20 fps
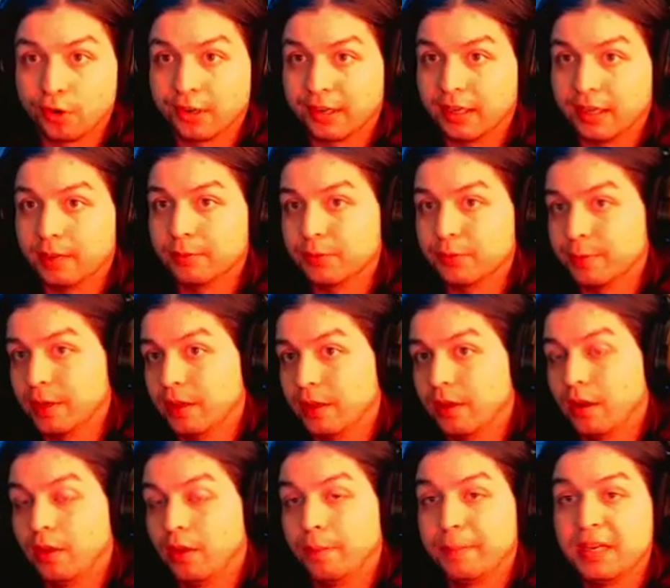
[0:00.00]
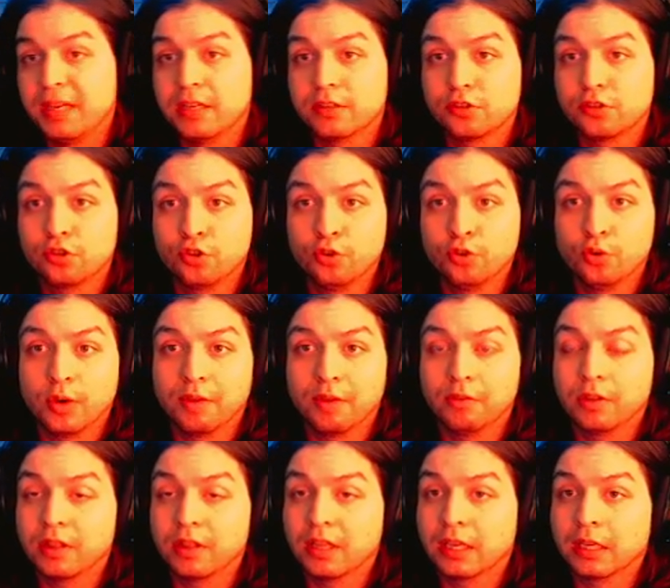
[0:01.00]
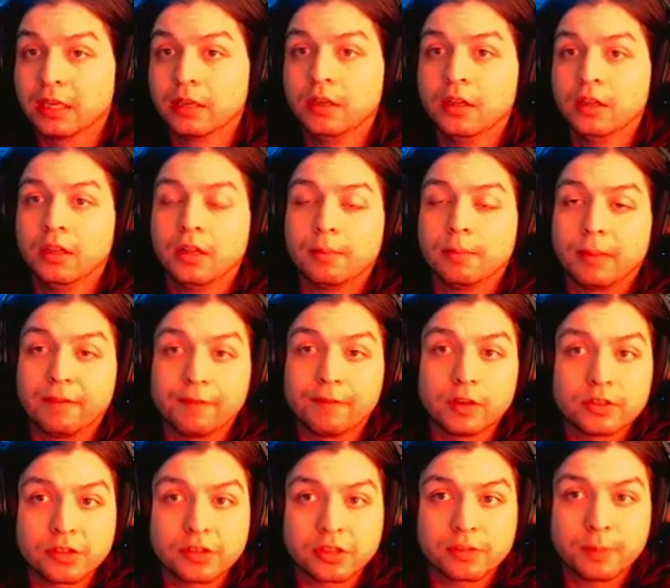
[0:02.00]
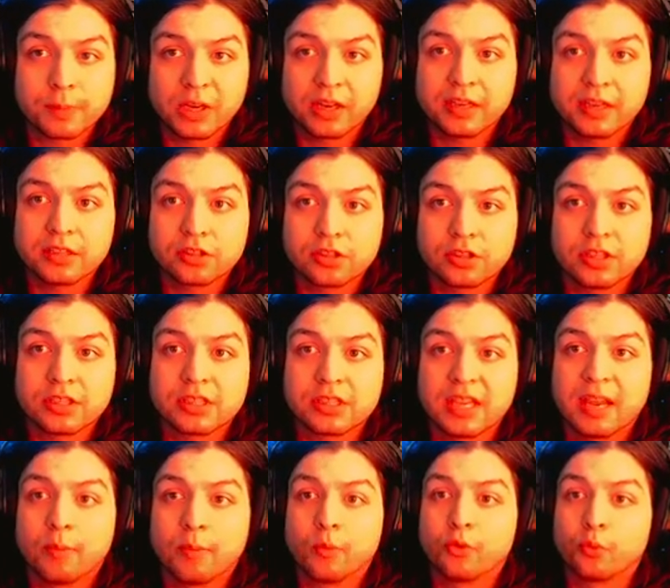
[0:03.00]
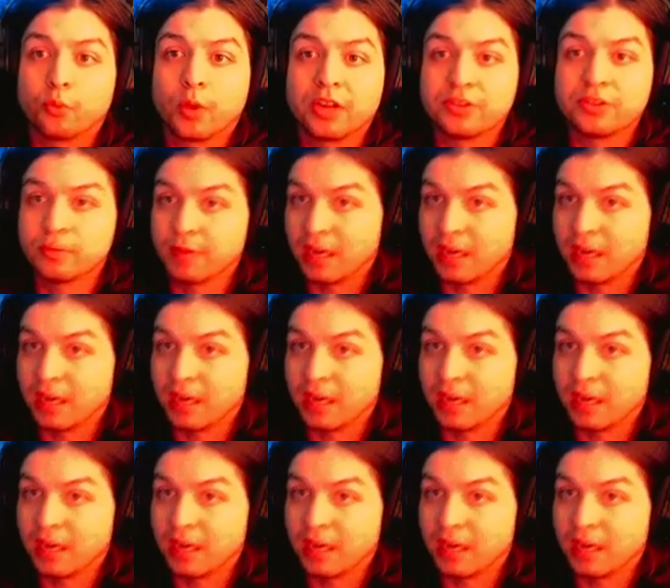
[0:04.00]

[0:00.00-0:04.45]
games, man, on the PS2, everything. My first experience with this game was watching my